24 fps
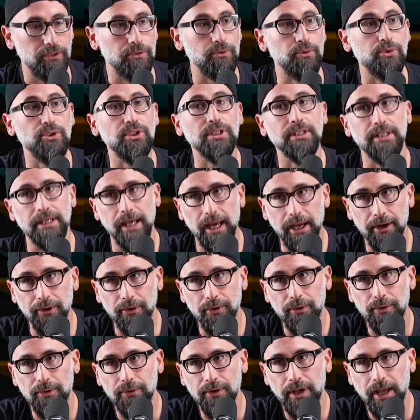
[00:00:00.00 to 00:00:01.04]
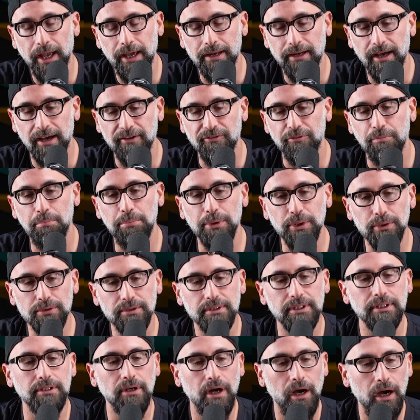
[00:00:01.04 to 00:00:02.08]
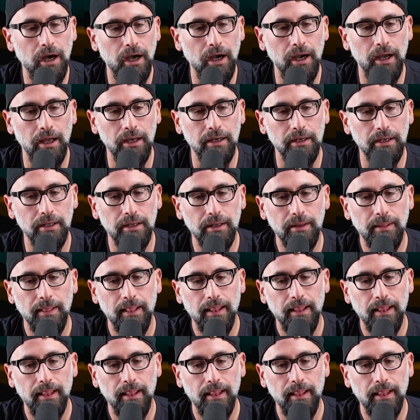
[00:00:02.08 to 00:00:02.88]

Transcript: to scale. And I've built it on